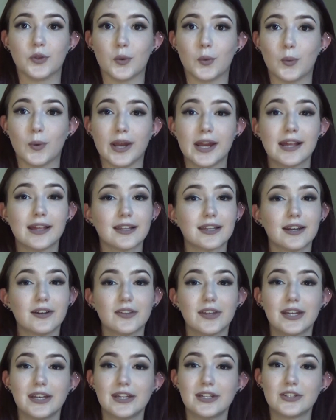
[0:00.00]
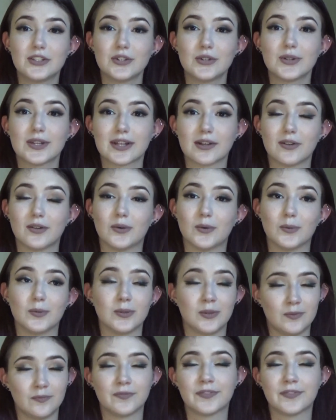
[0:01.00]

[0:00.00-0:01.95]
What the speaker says: the waste how they need to, so